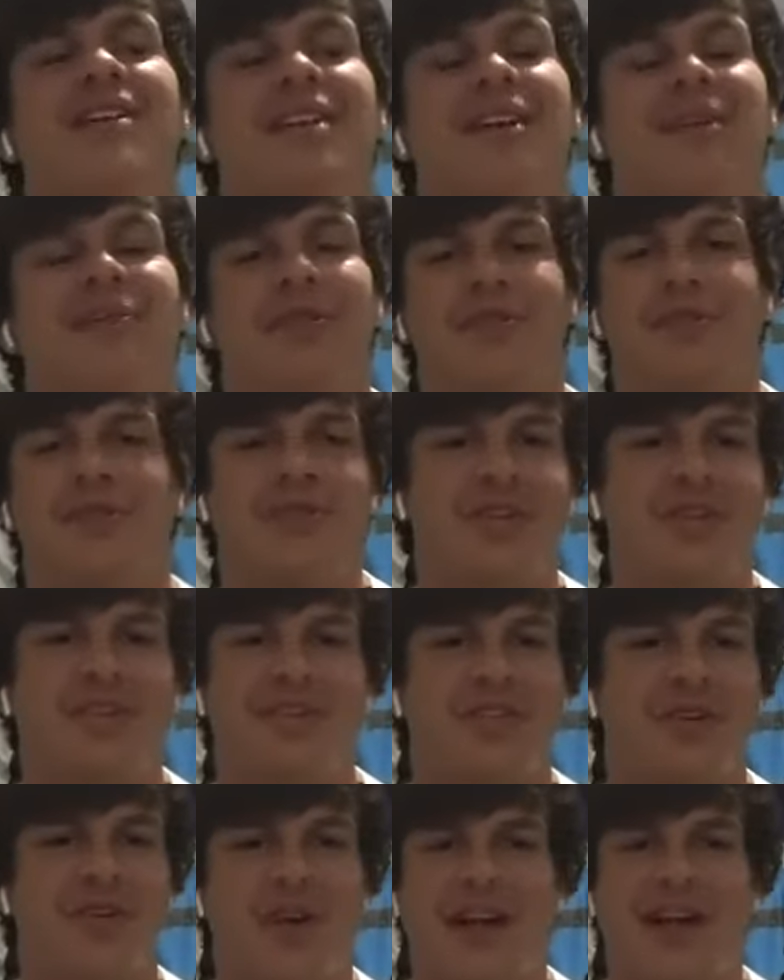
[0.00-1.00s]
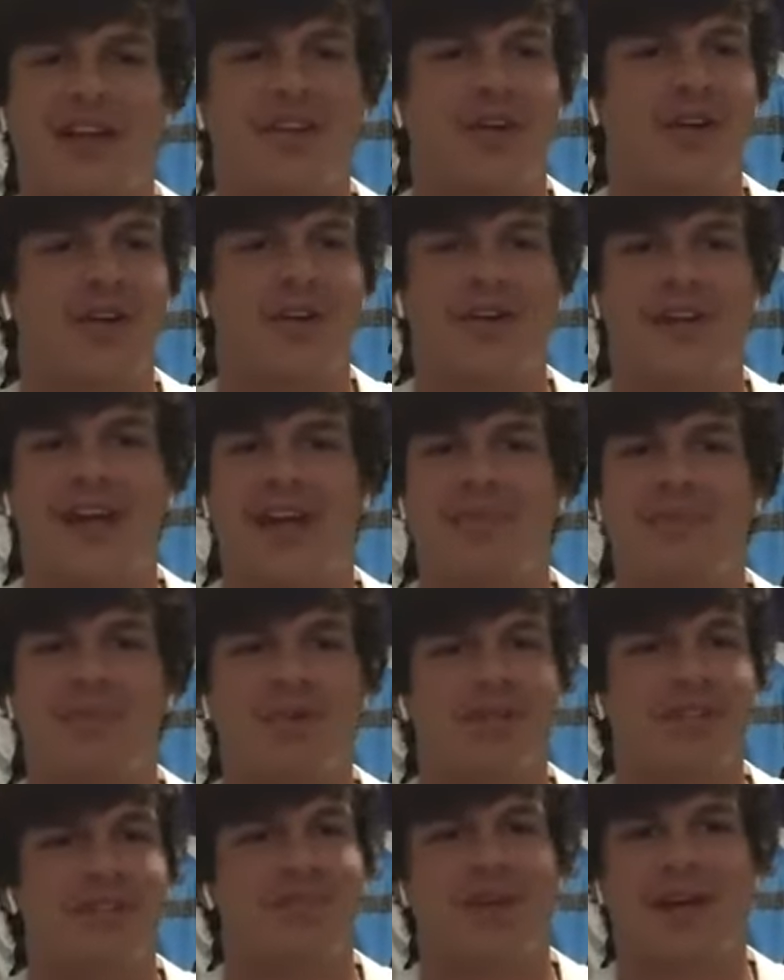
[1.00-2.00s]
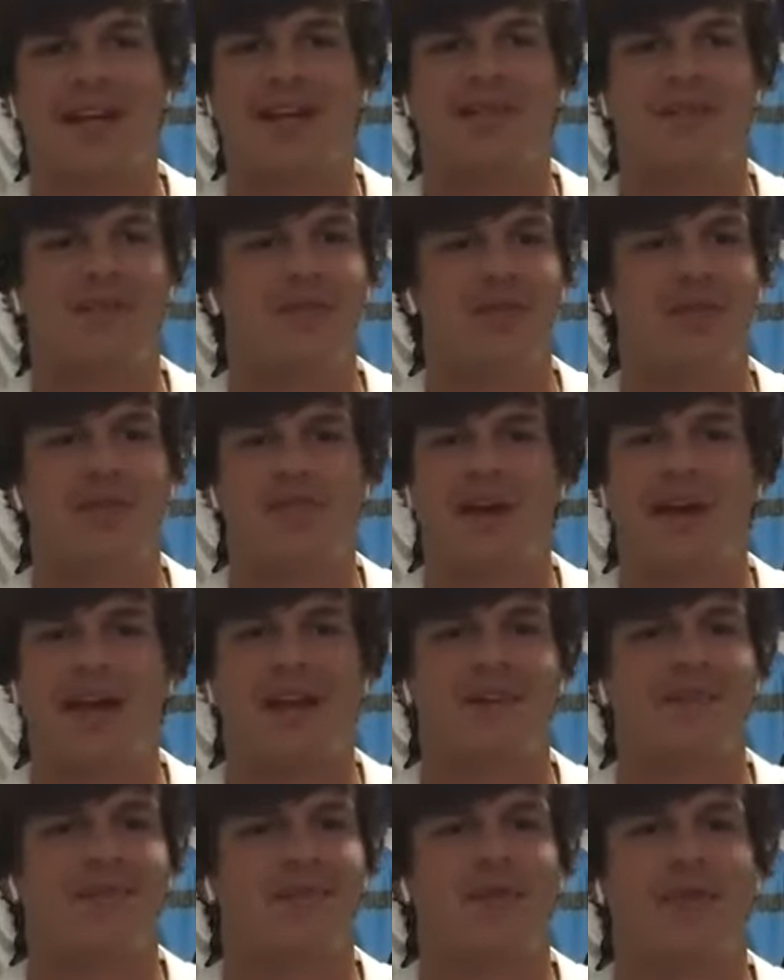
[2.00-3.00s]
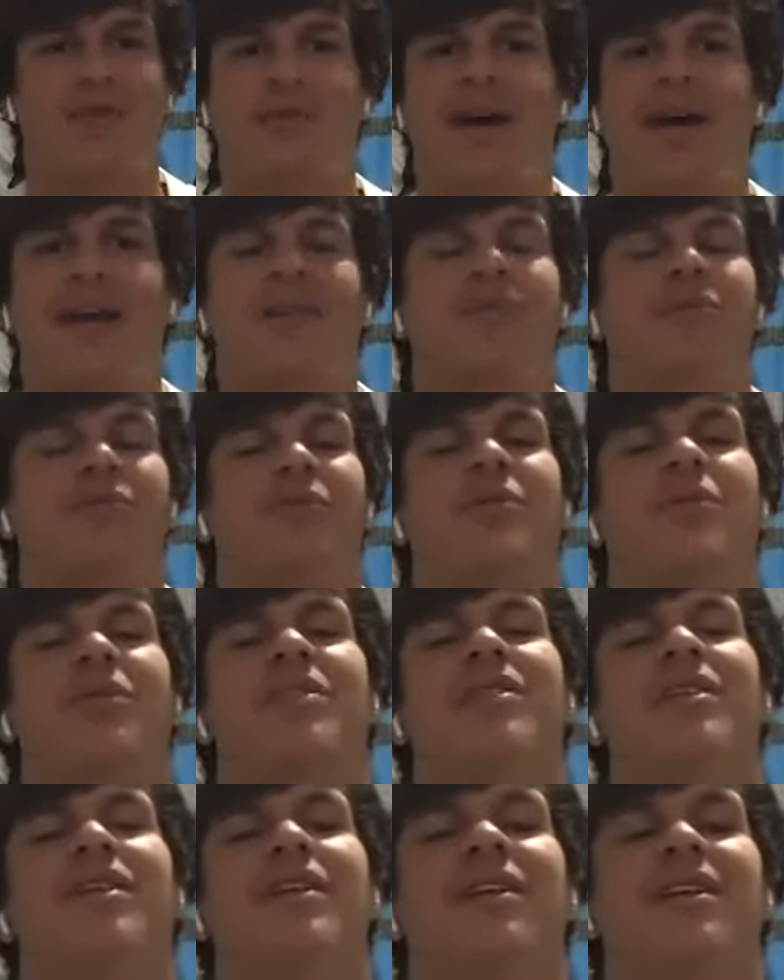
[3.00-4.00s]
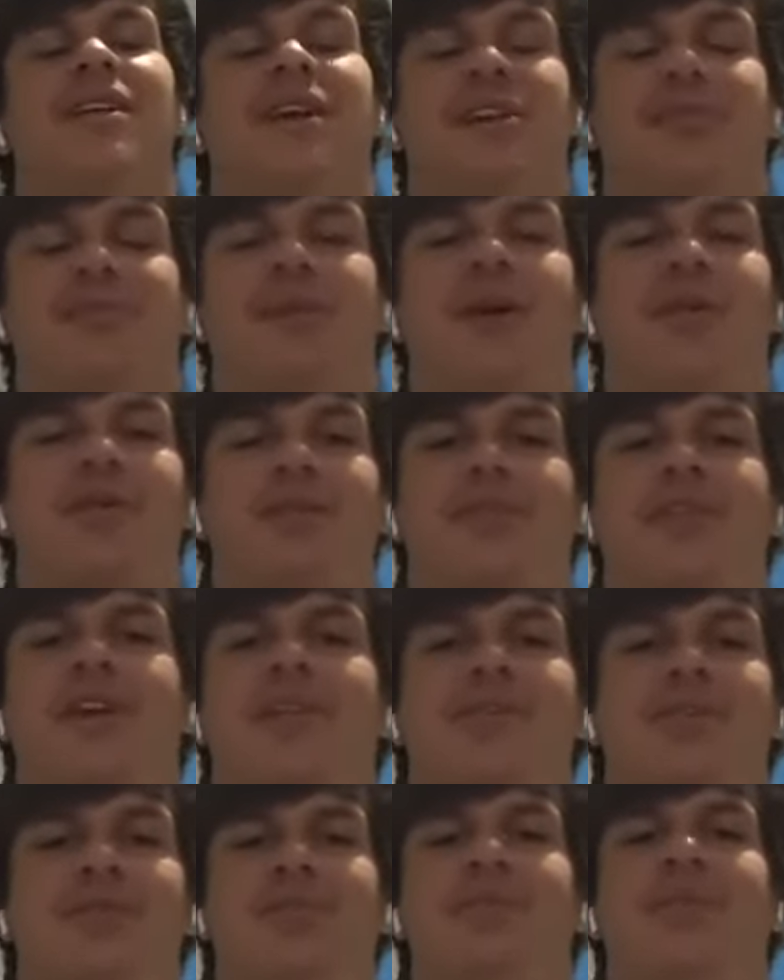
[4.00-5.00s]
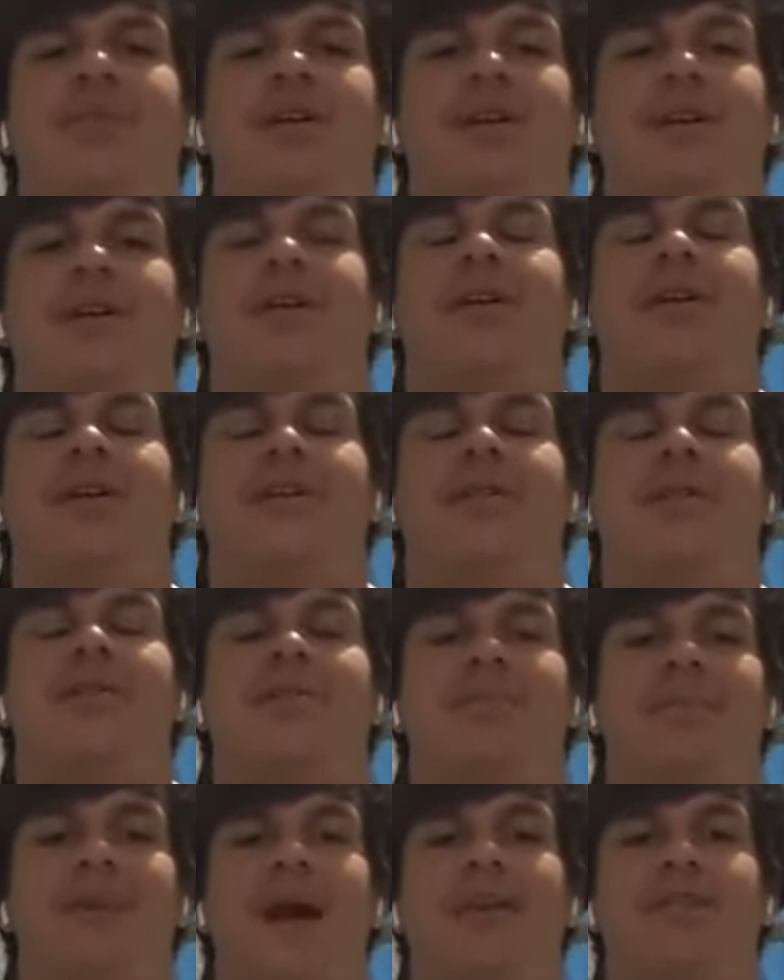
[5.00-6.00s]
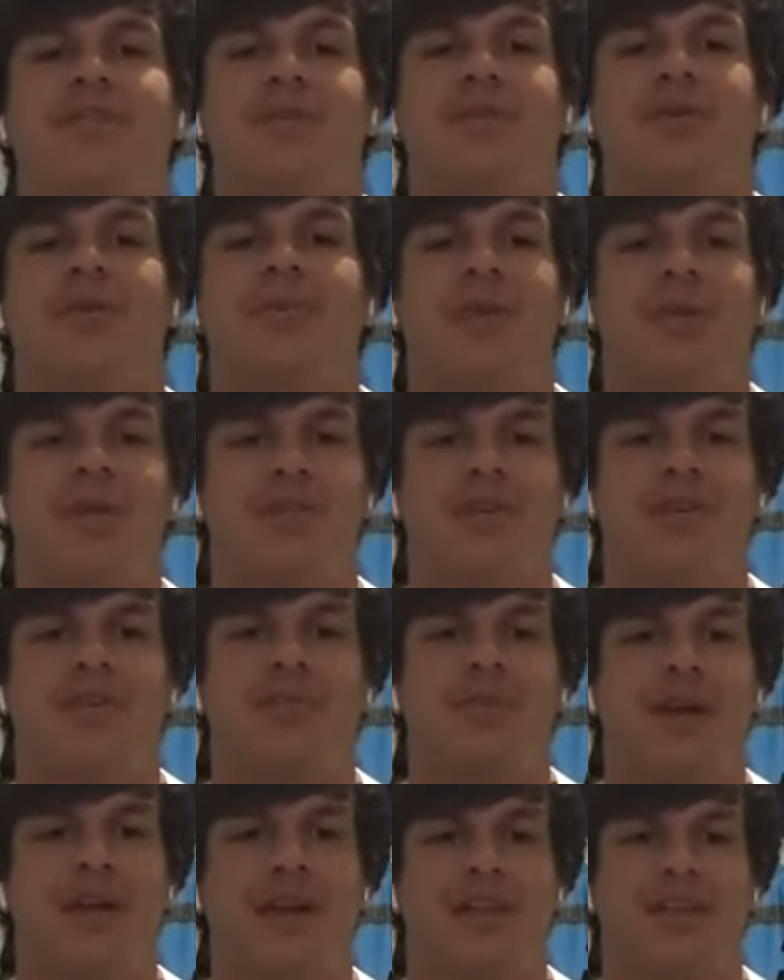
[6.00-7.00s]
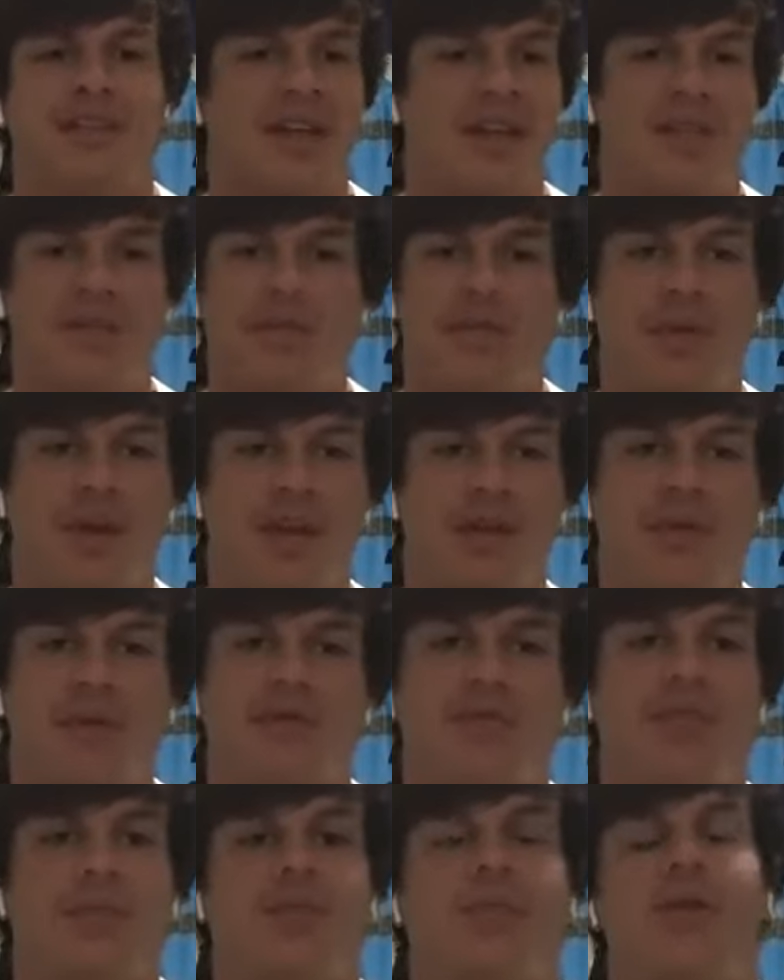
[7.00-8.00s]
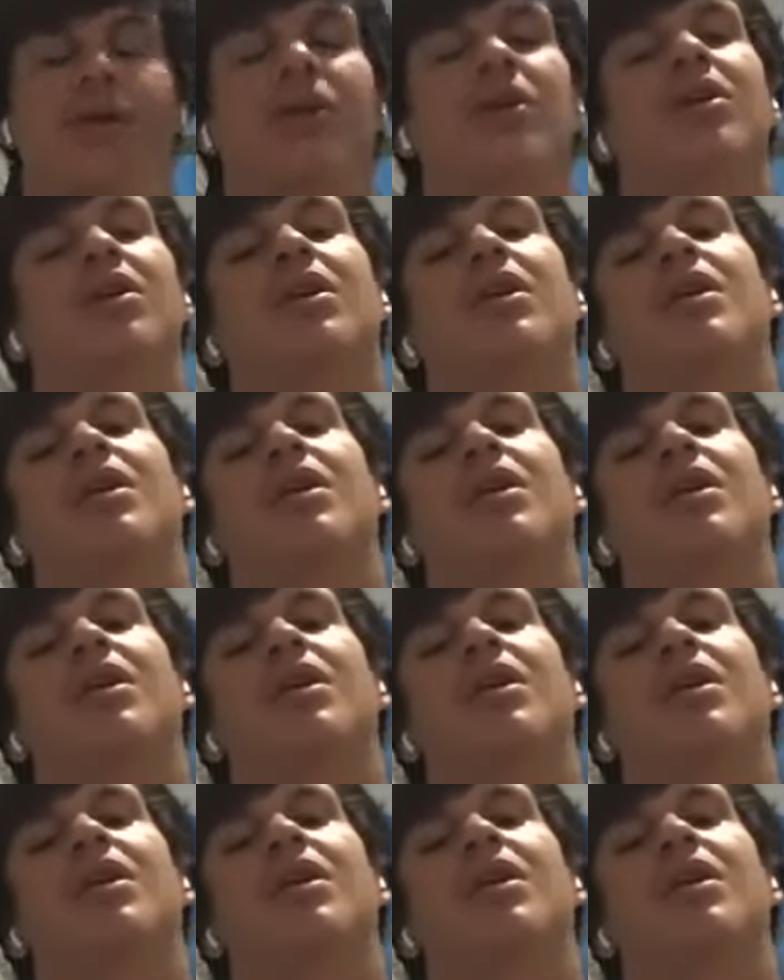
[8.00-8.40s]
and we just go at it all night, push back and forth, back and forth, back and forth. He's probably one of the toughest basketball players I ever played against. I never played him in football.